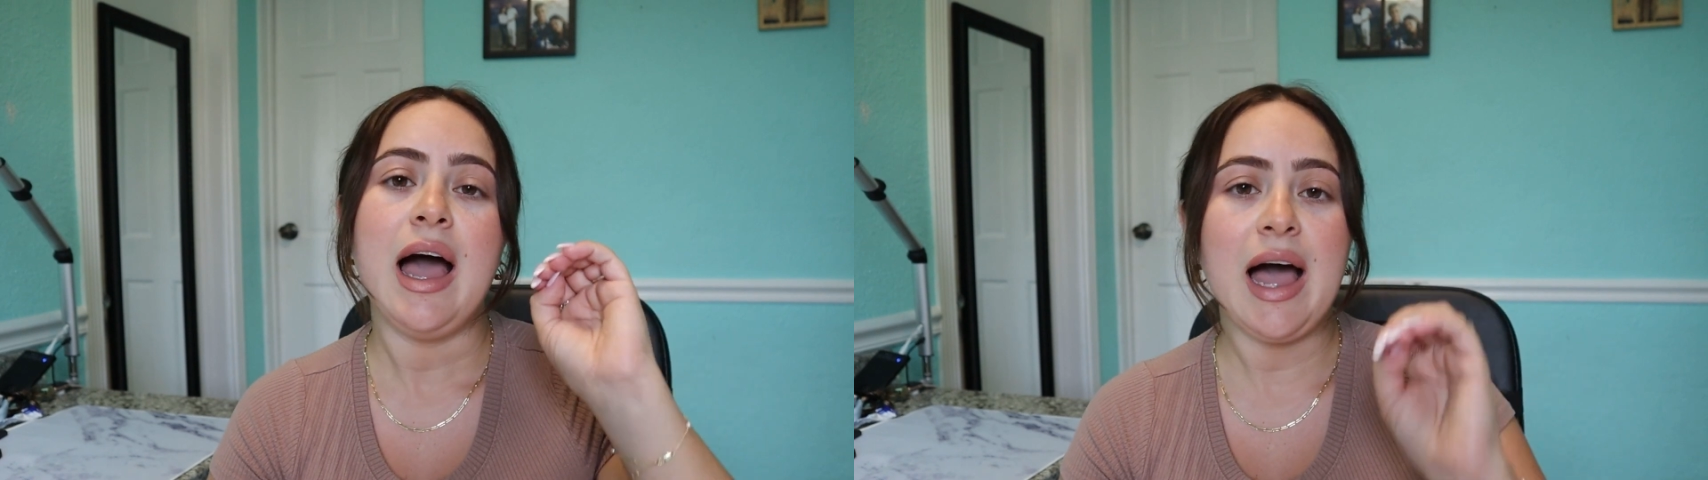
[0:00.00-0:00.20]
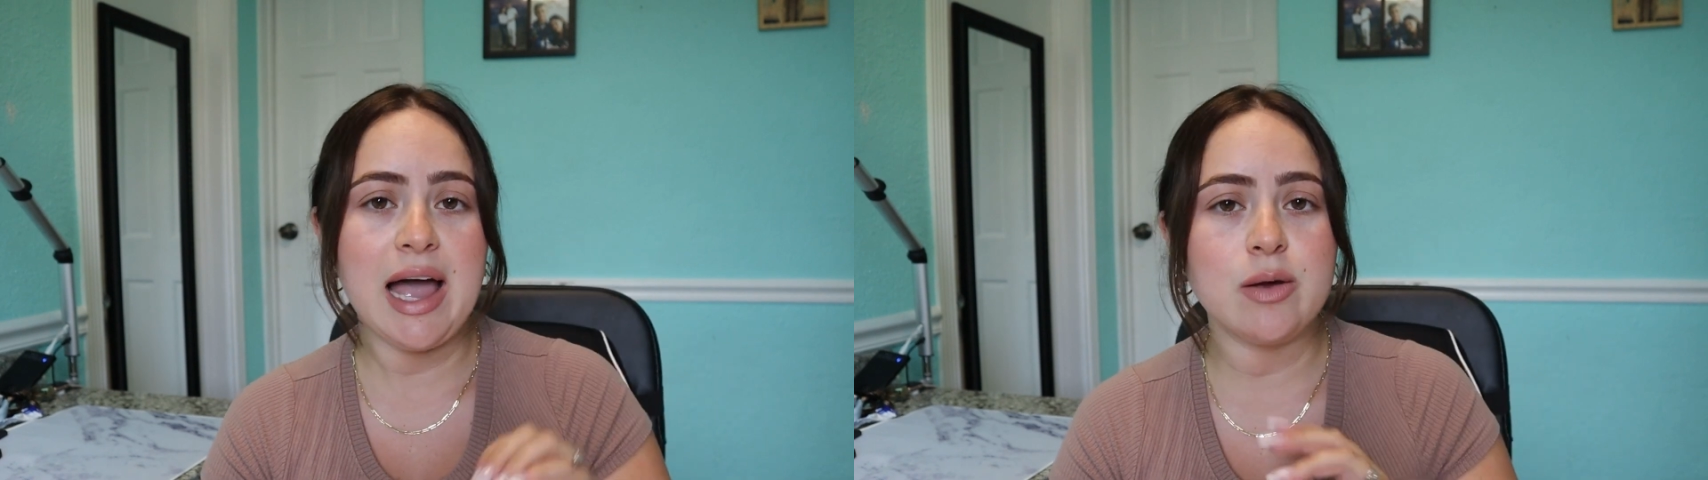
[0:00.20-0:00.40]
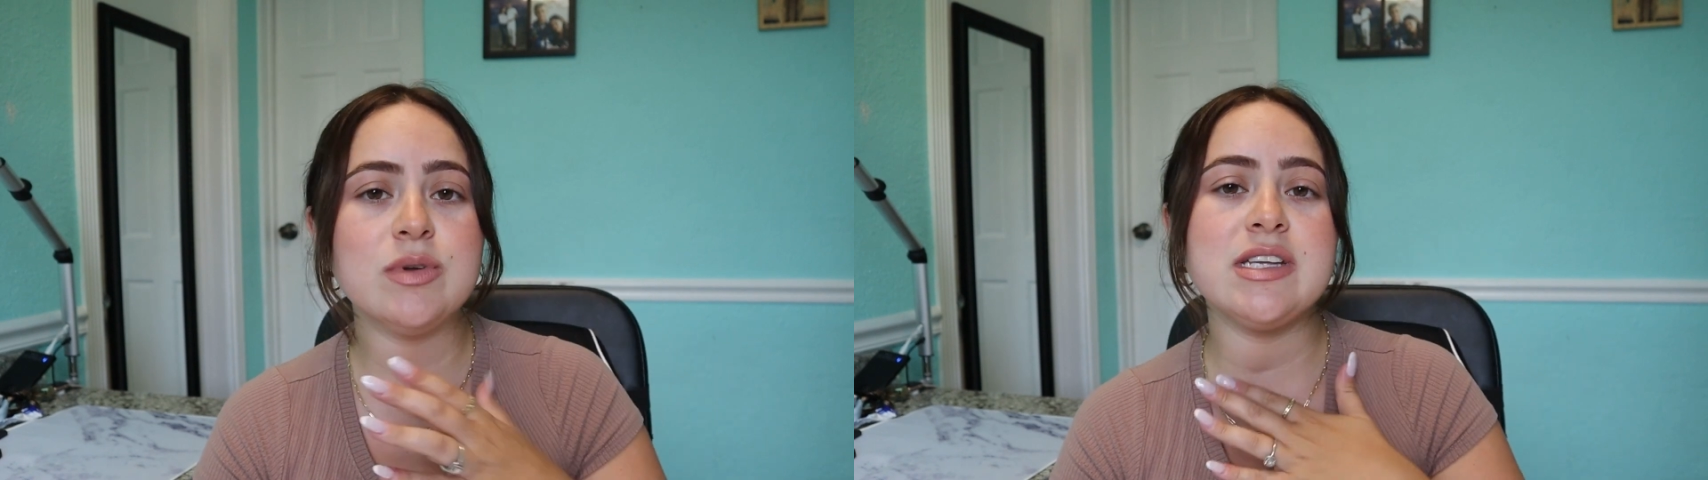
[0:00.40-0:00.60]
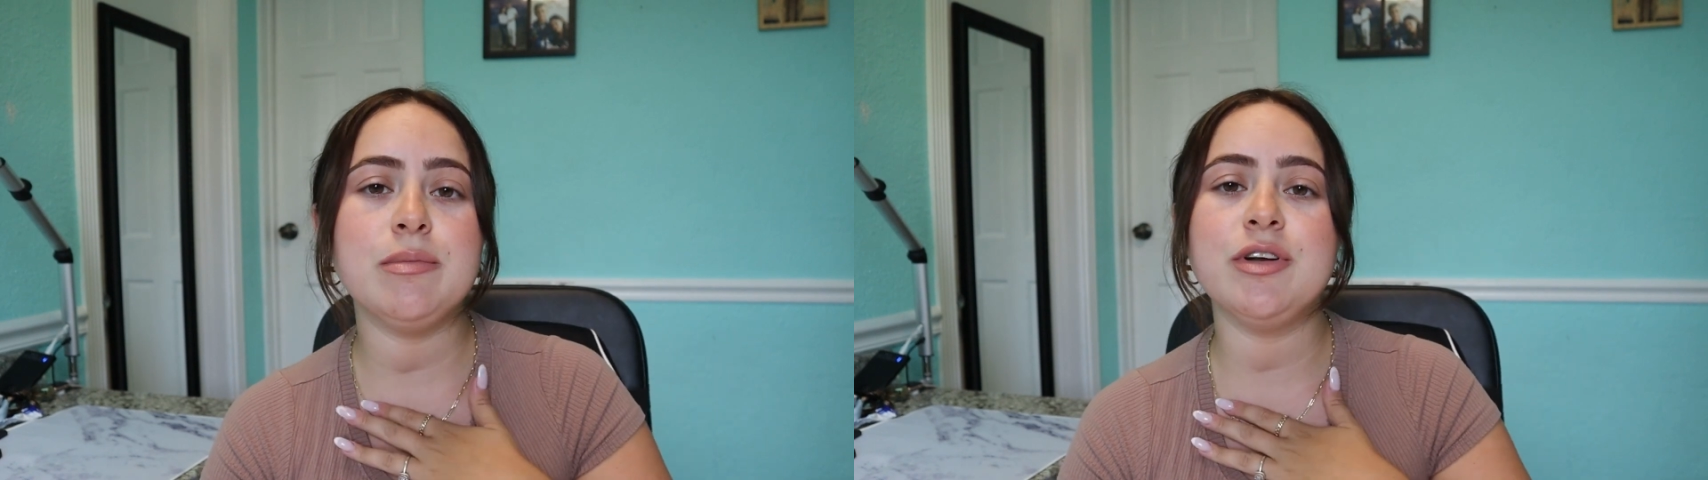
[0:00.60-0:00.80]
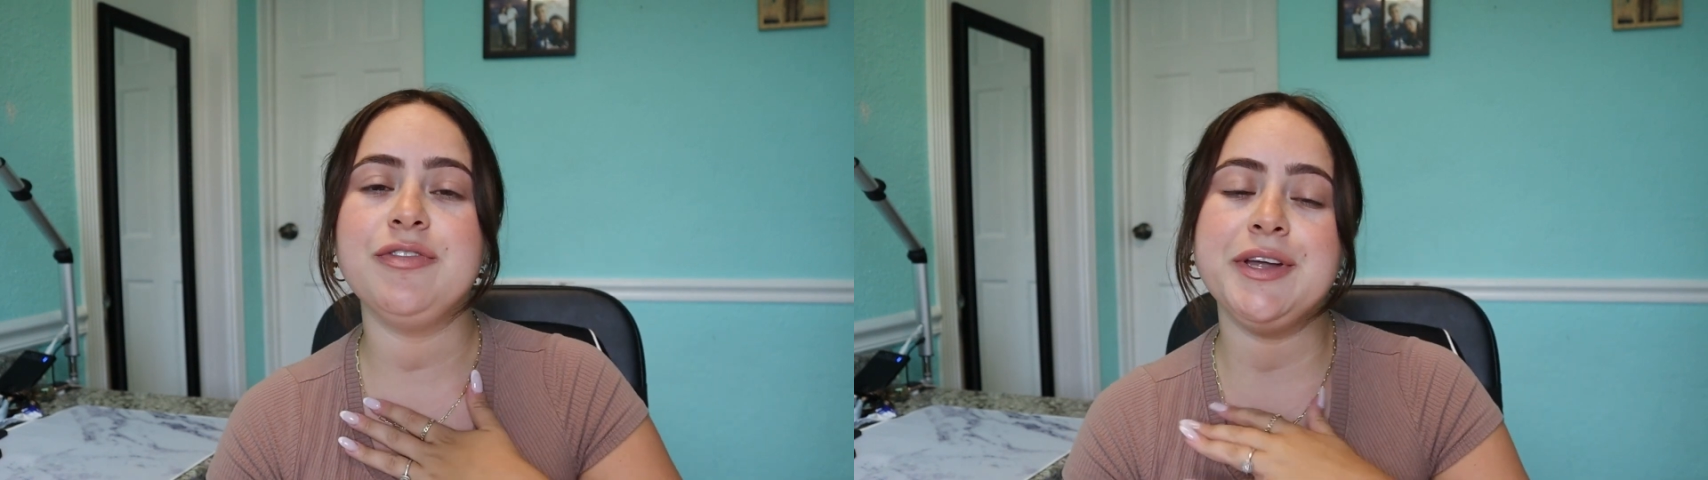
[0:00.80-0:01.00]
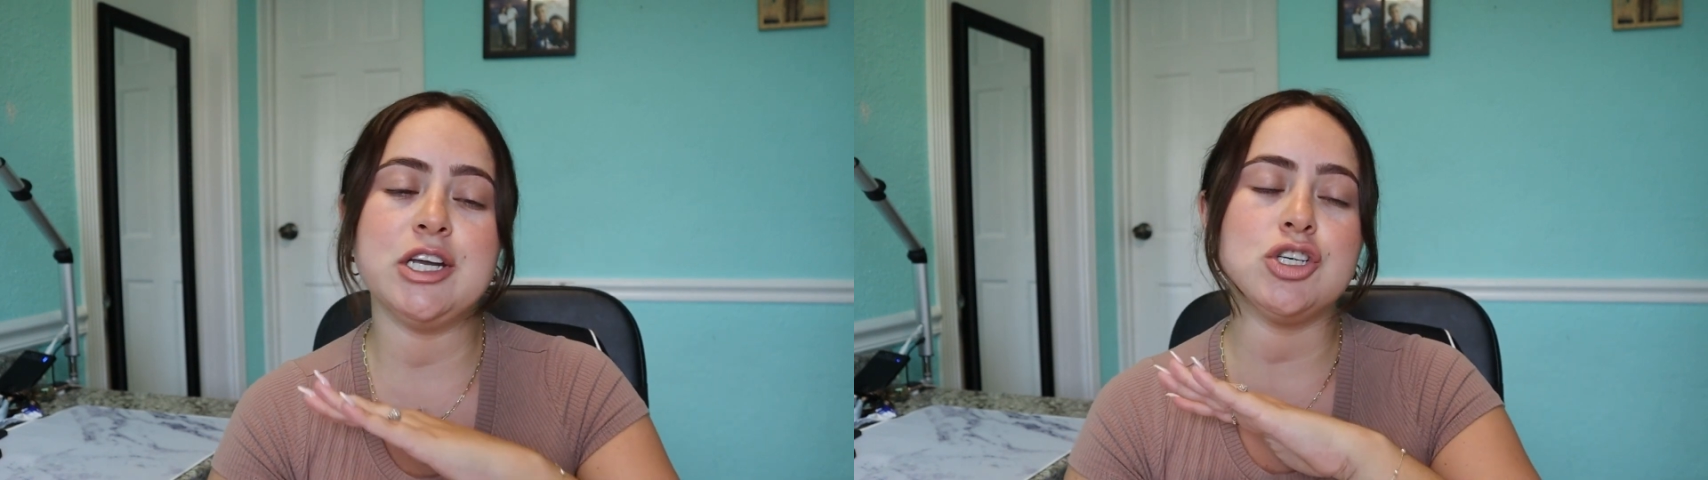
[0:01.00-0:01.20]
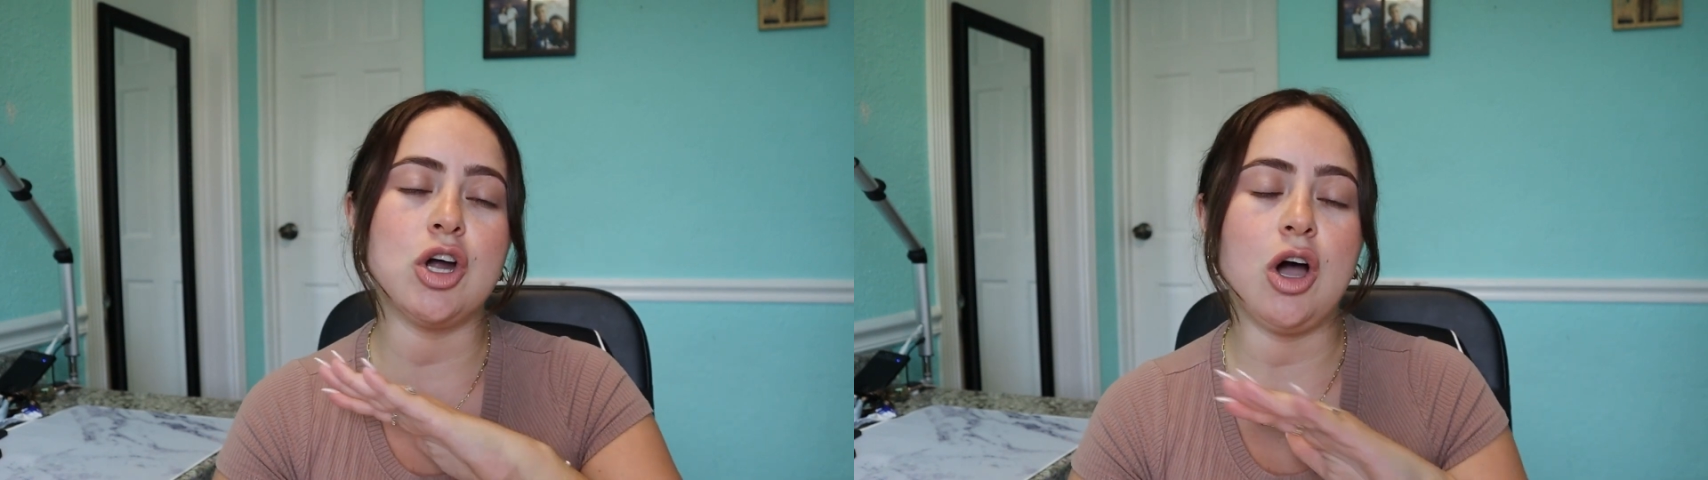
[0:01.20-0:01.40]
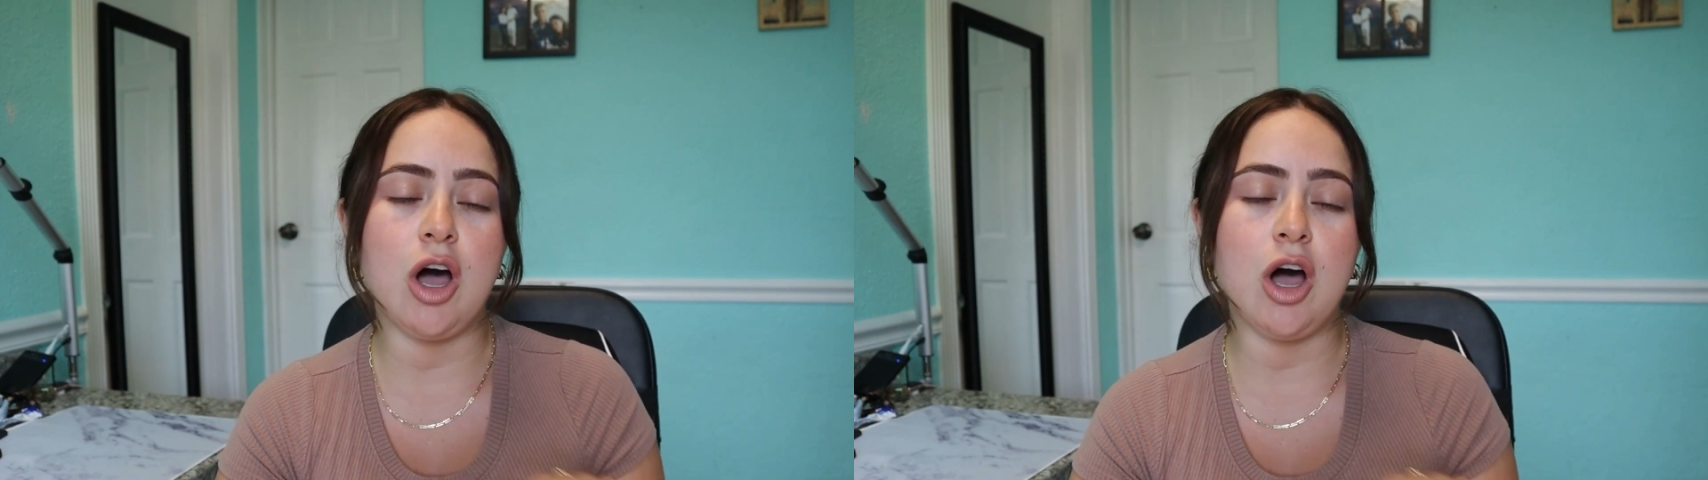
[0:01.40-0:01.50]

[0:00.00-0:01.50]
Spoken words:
I was able to finish